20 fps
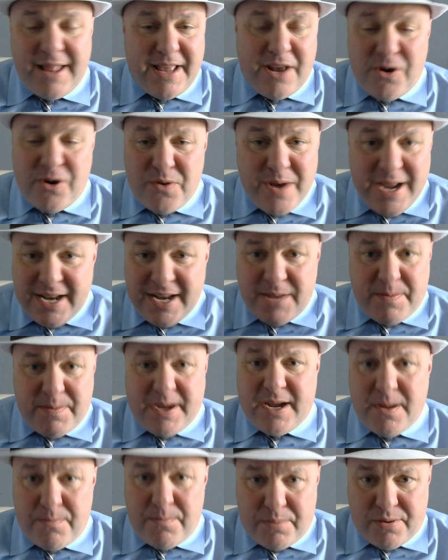And they don't need to
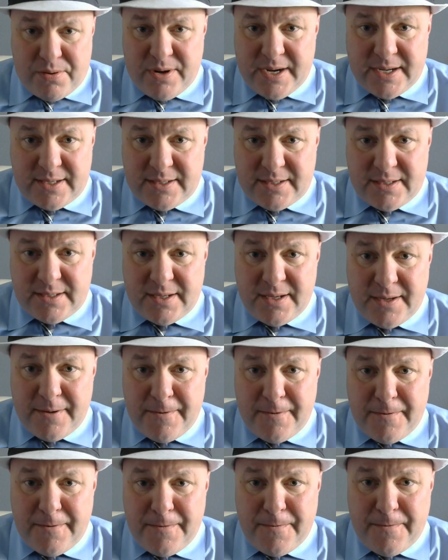become priests
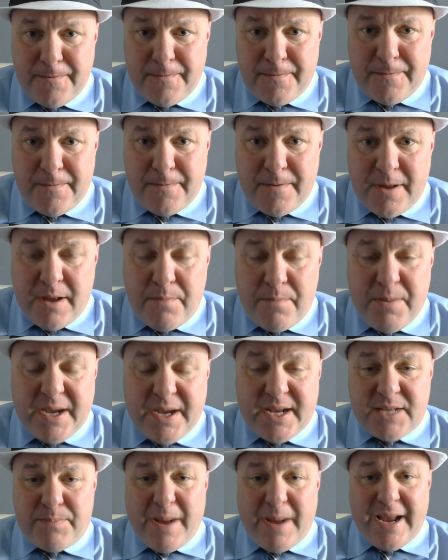
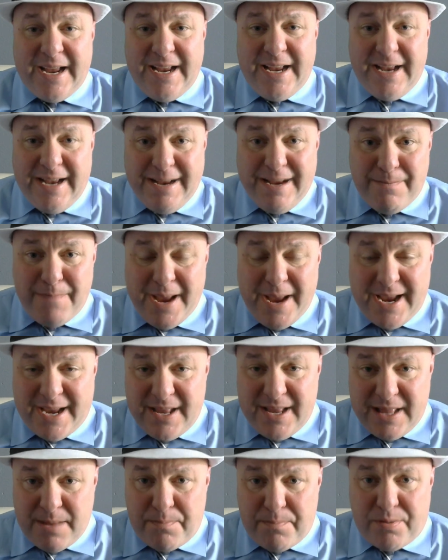because by
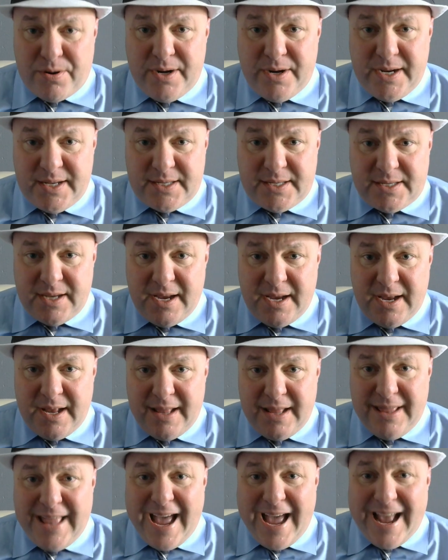making them priests,
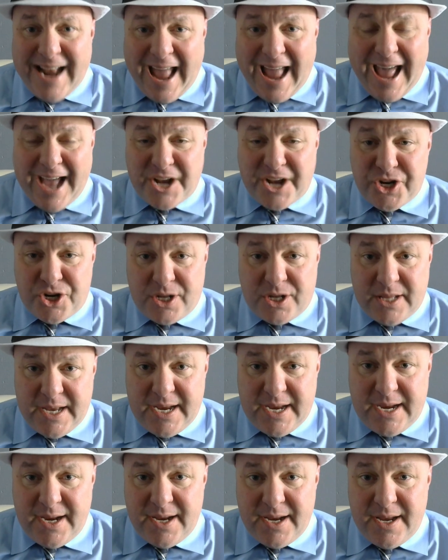that
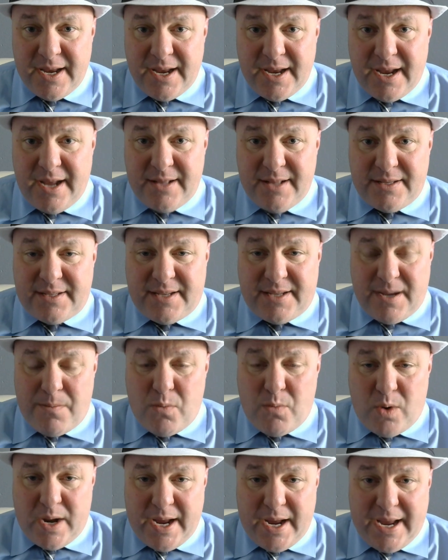actually in some
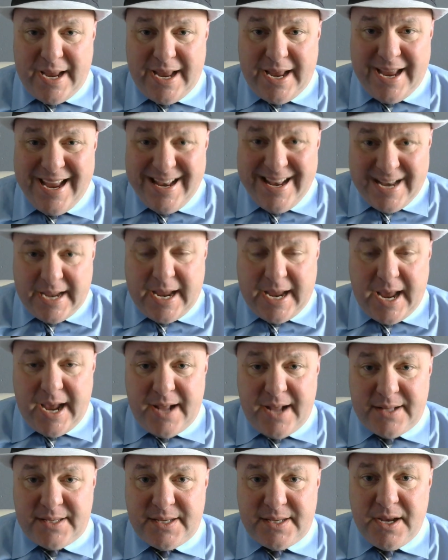way
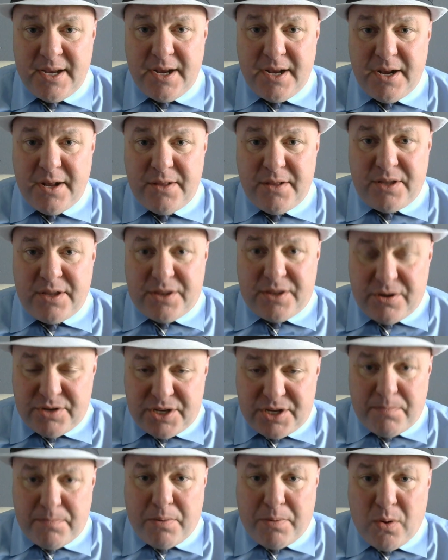indicates that there's
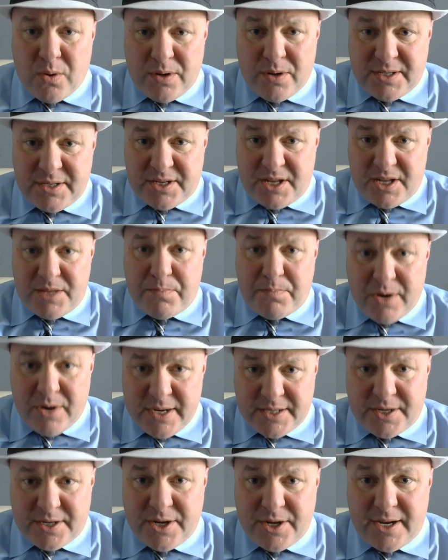an importance to the
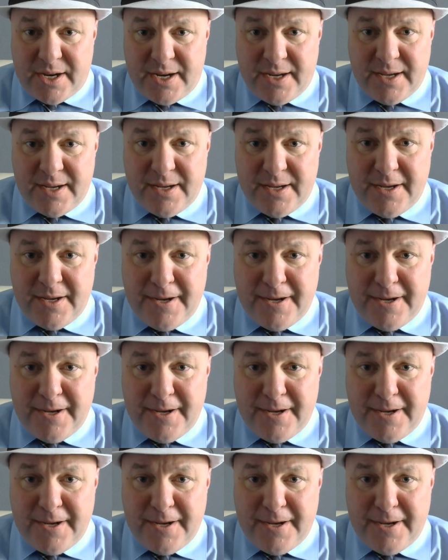priesthood.